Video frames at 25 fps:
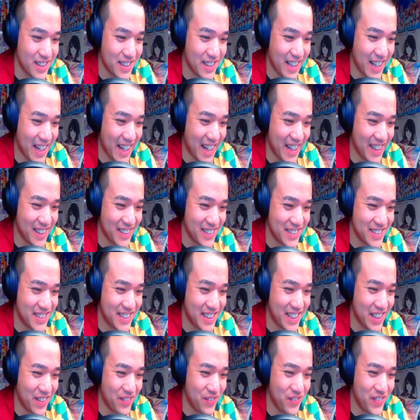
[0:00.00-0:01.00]
Yeah,
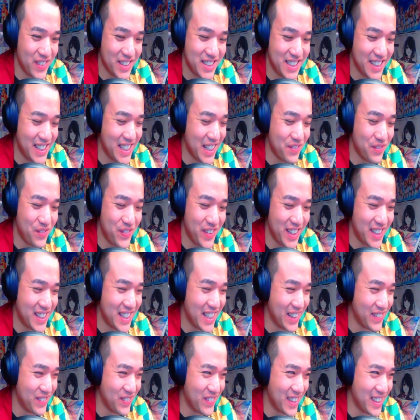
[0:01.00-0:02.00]
she can she can beat
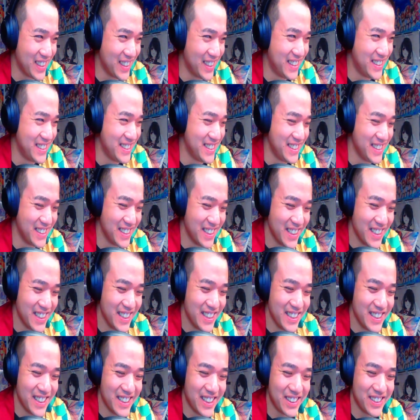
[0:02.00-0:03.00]
them, man.
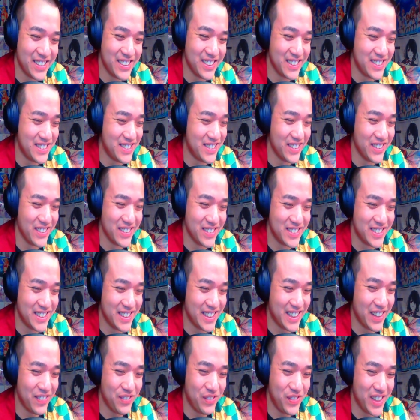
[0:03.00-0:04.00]
oh, good dude,
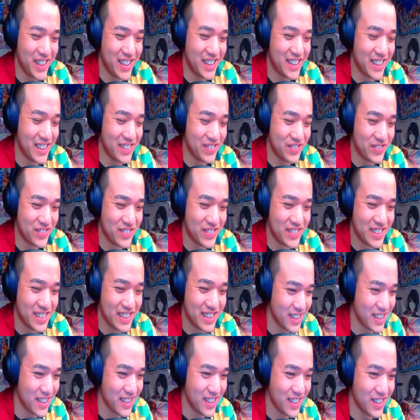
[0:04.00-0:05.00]
she can beat them.
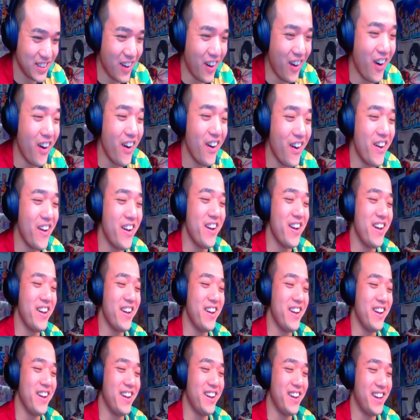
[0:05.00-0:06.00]

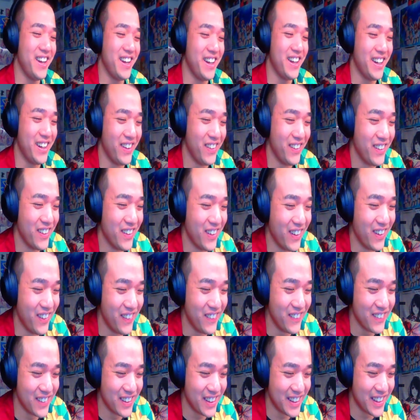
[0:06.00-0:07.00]
Oh,
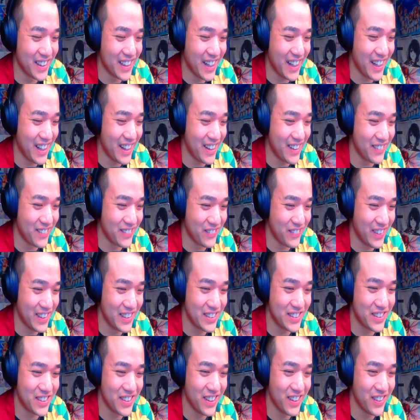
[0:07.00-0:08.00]
holy cow!
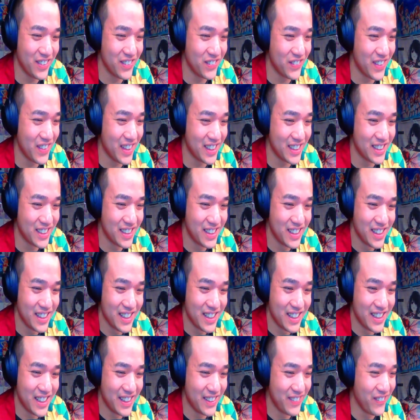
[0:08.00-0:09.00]
One go, man.
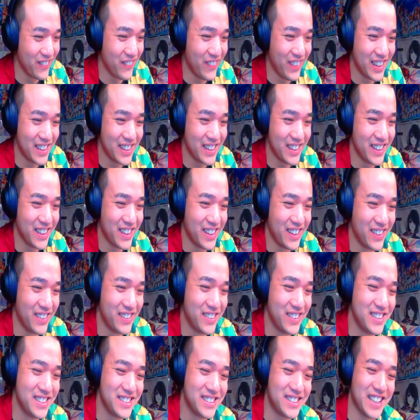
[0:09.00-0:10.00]
In one
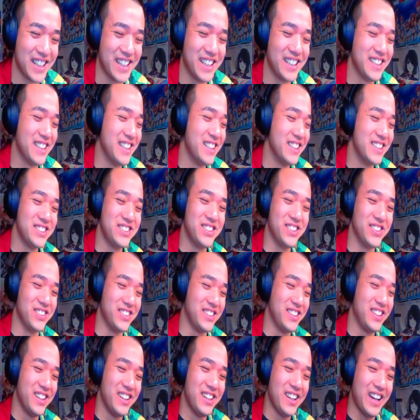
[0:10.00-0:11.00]
go.
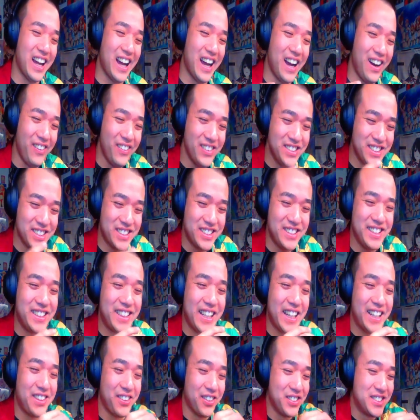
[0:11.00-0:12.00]
Dude, how does she
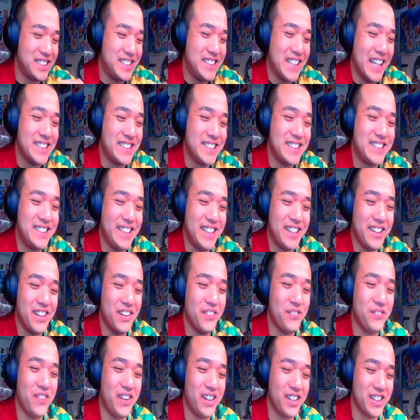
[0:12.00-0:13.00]
get those density in
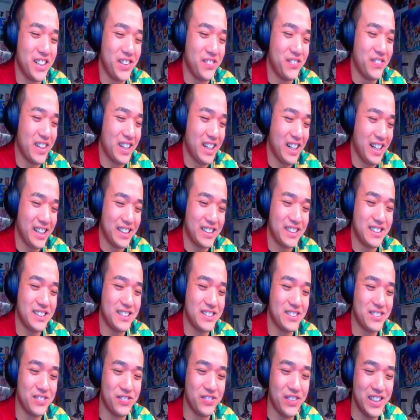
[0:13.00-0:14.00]
her body, man? Like,
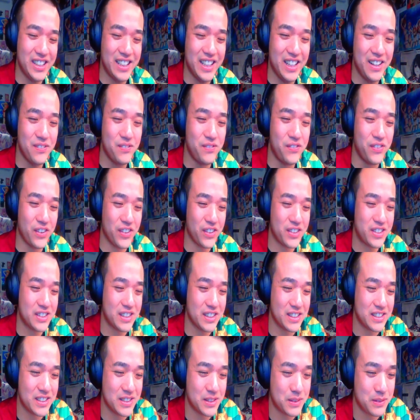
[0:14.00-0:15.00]
what kind of birth,
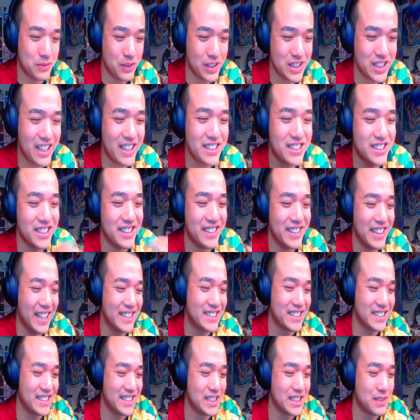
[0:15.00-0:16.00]
does what kind of
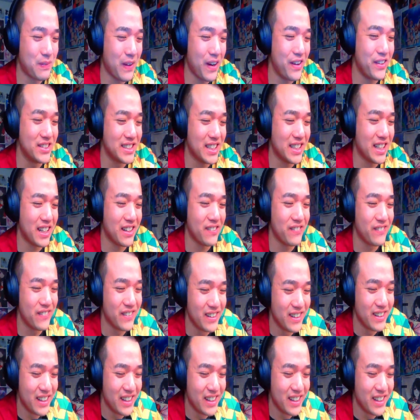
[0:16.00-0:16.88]
genetics these parents have?